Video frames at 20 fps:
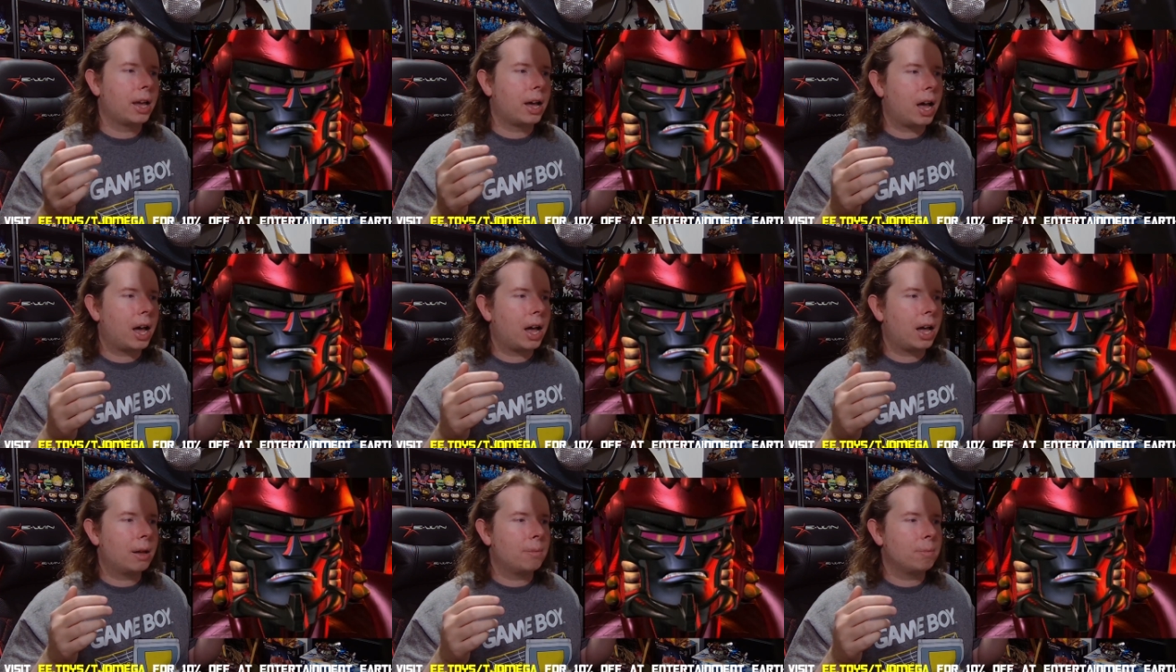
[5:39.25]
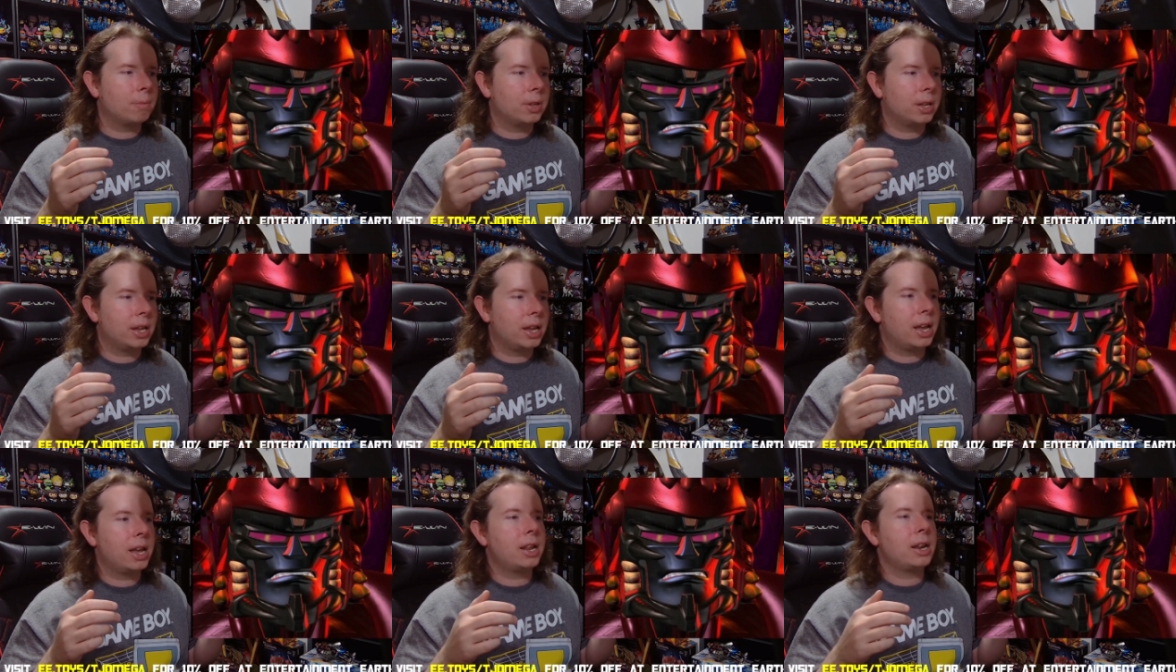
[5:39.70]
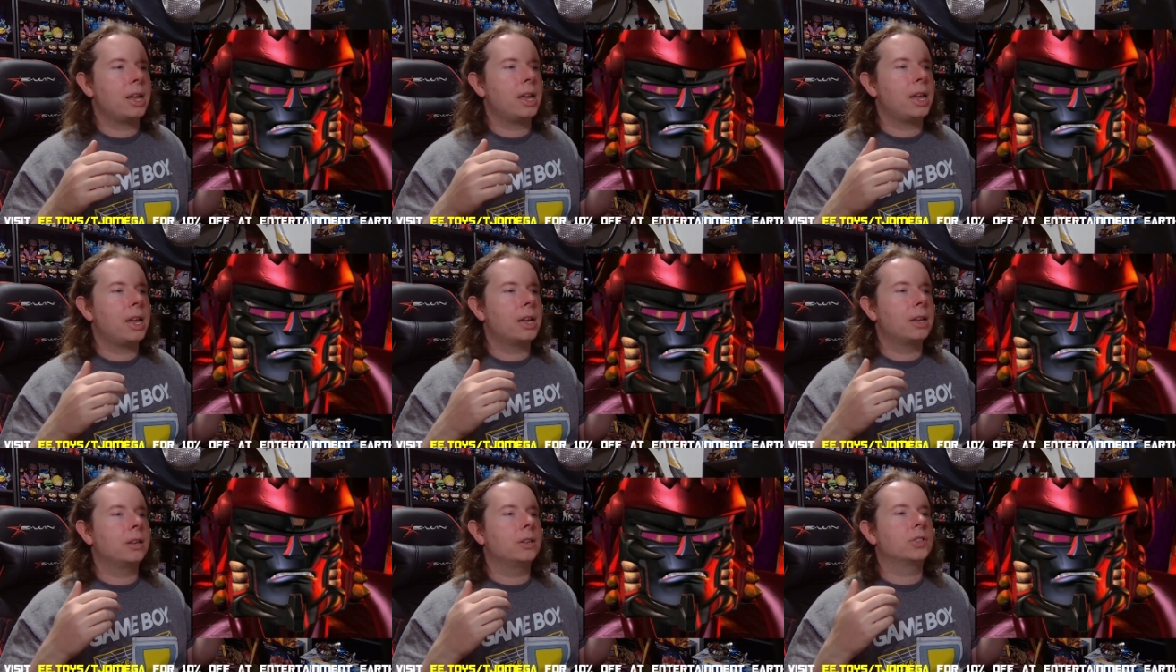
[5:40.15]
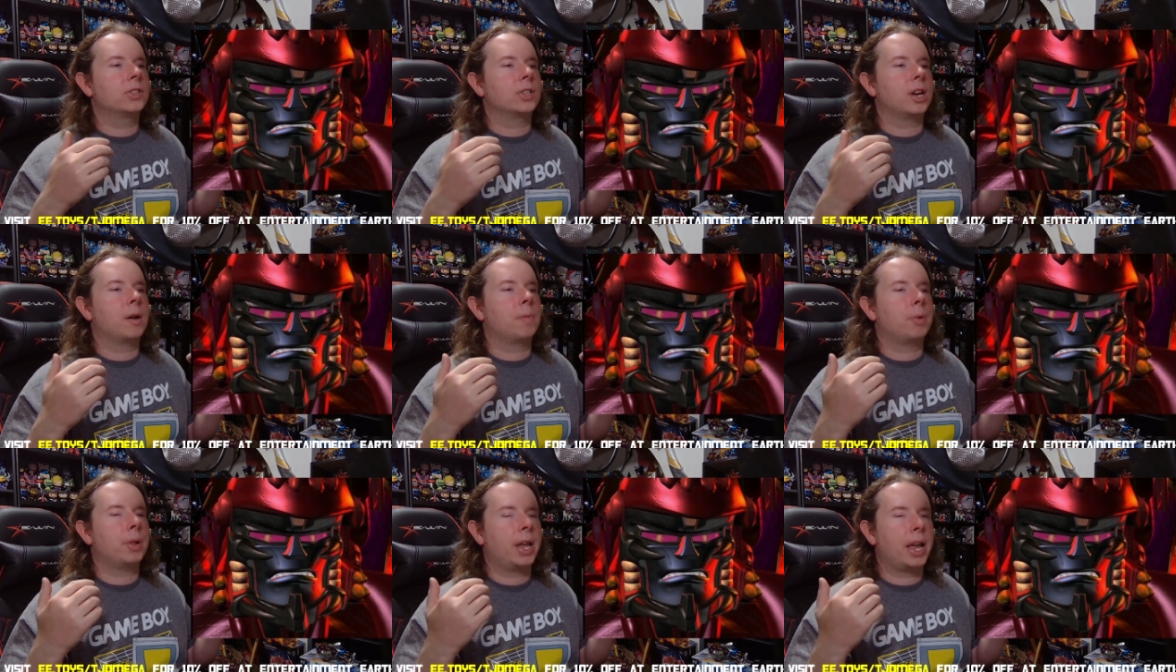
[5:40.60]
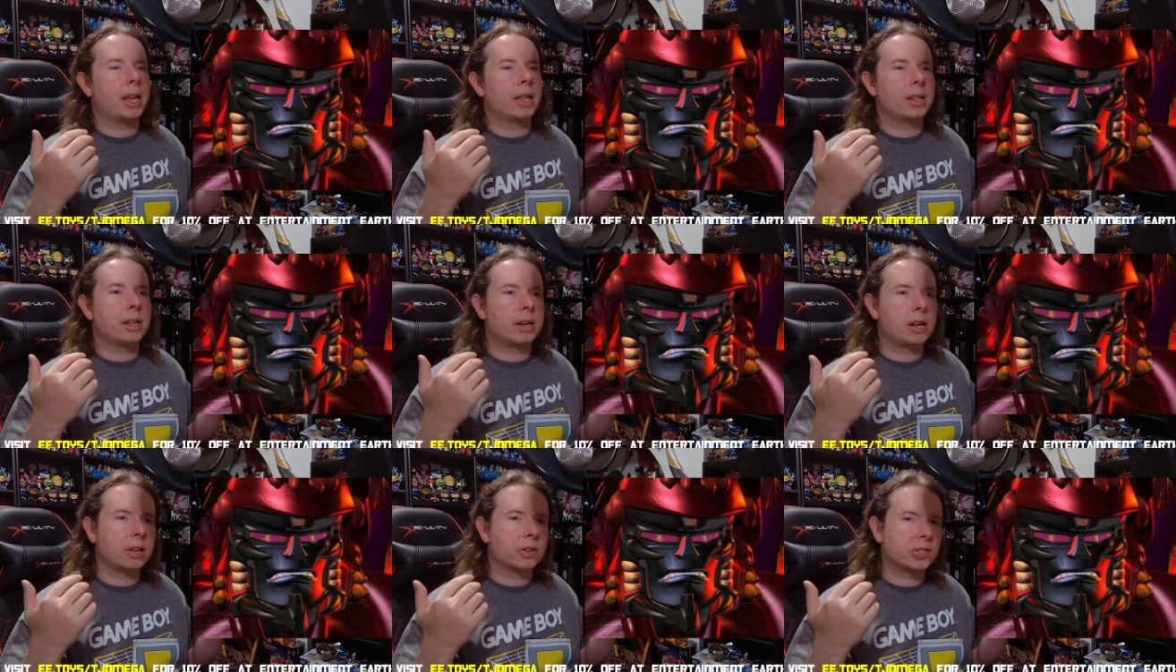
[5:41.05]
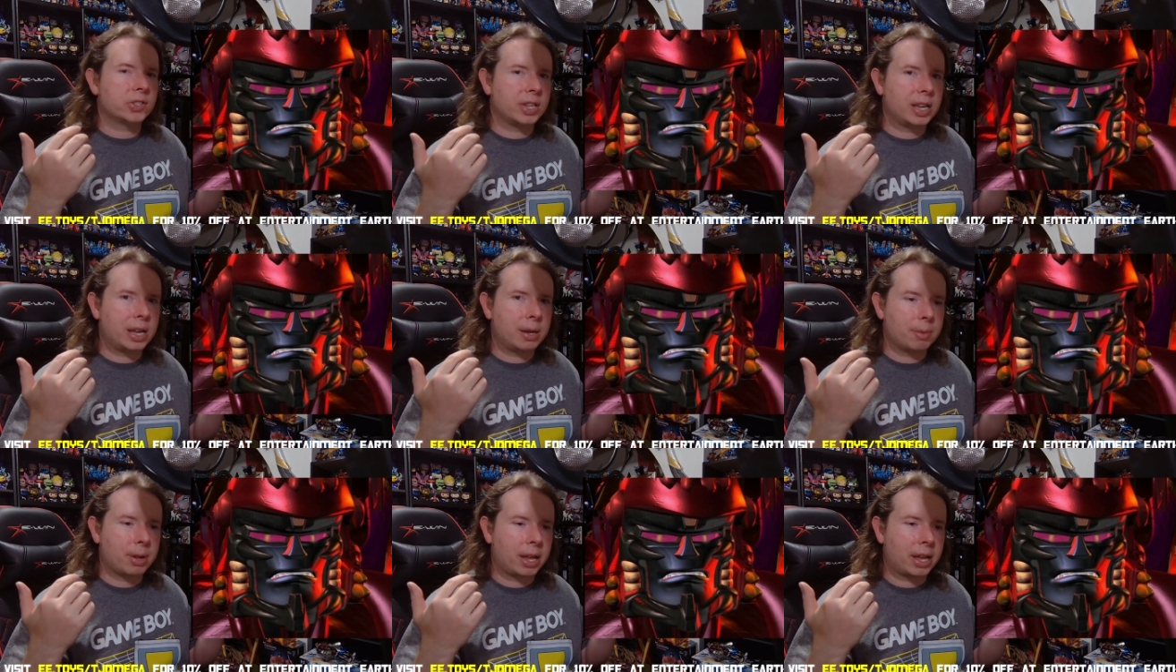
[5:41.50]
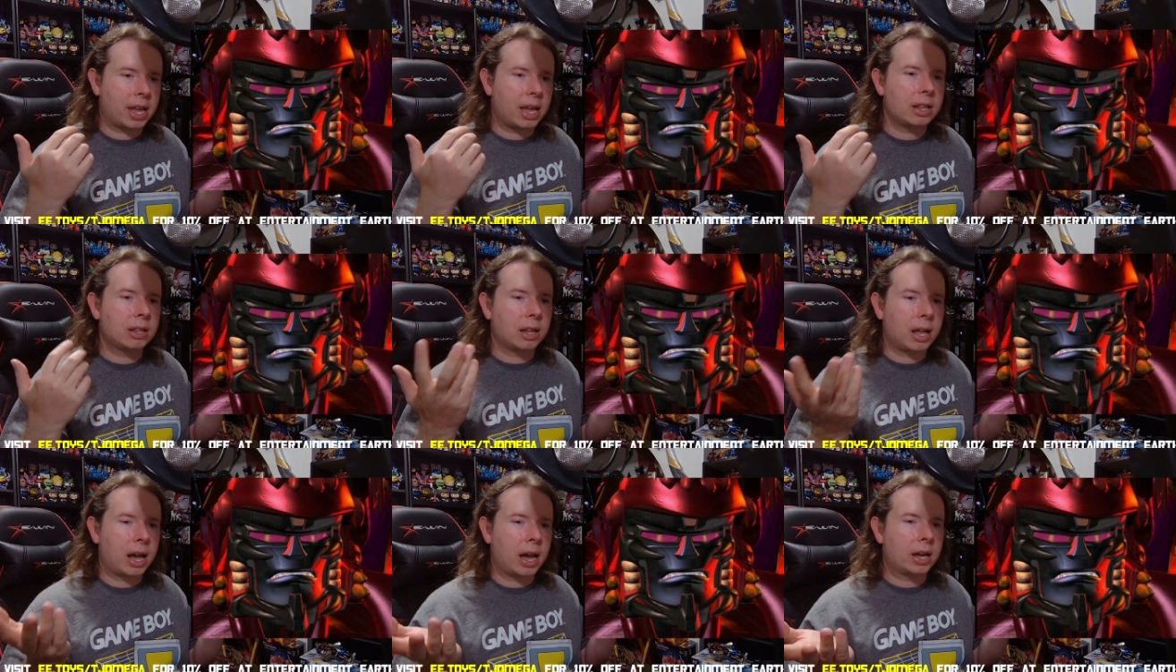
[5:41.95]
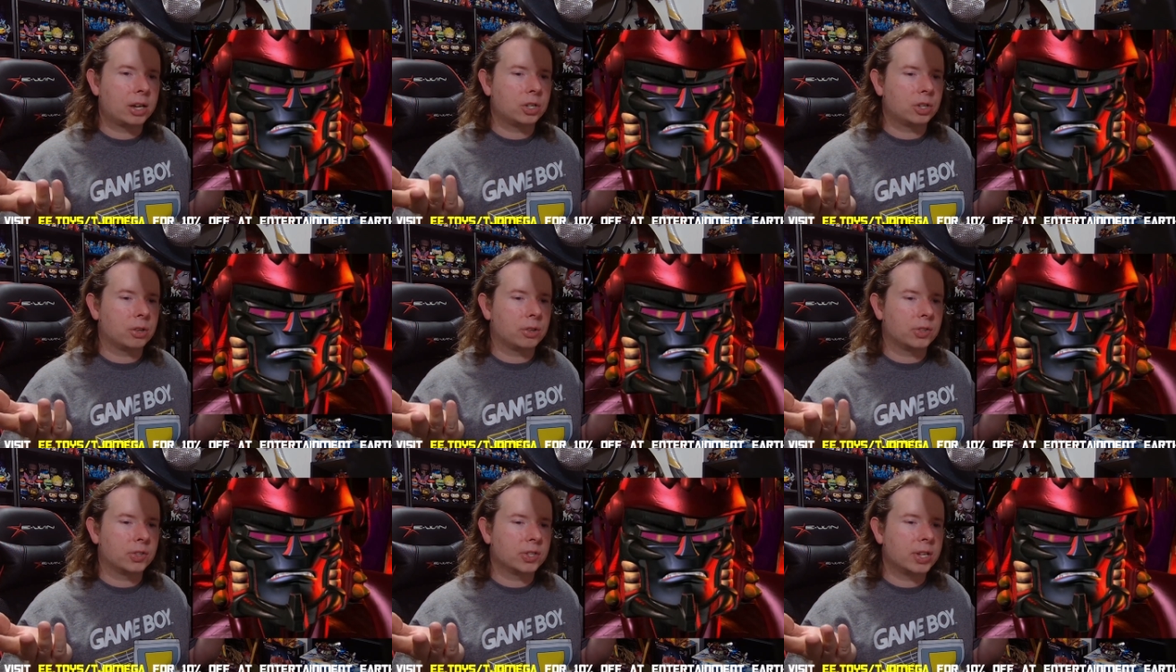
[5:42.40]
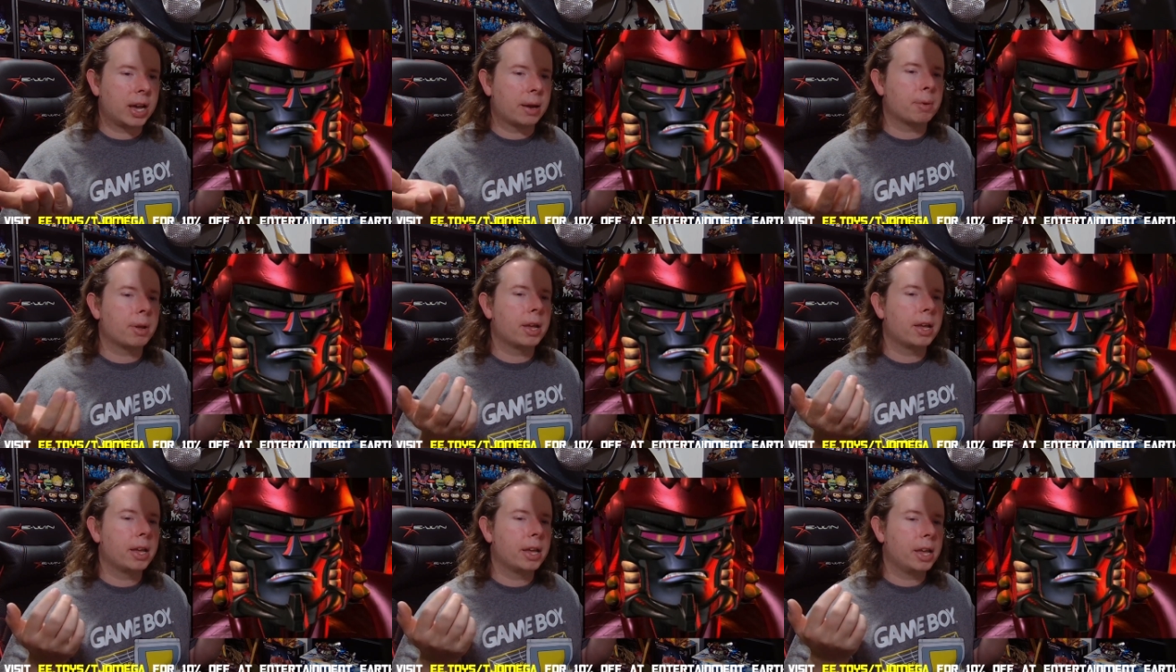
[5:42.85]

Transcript: Uh, it is a plan that does seem like a logical step.